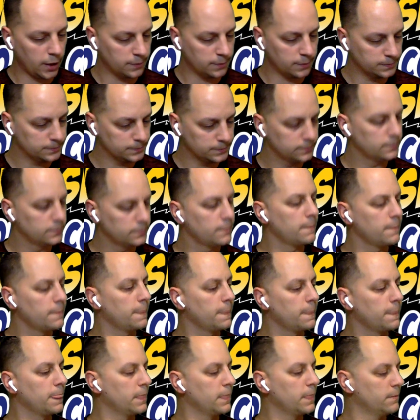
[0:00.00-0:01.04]
Yeah.
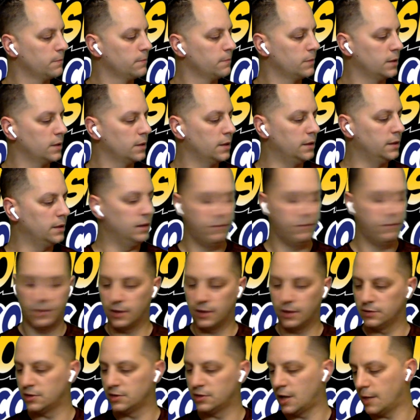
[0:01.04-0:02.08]
And even
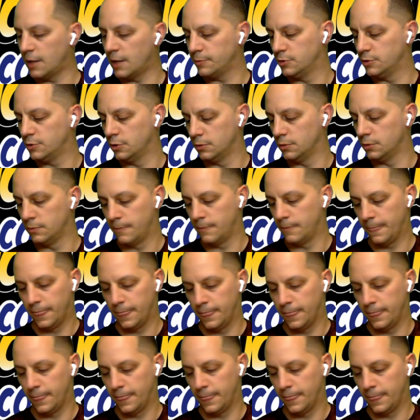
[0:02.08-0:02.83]
on top too.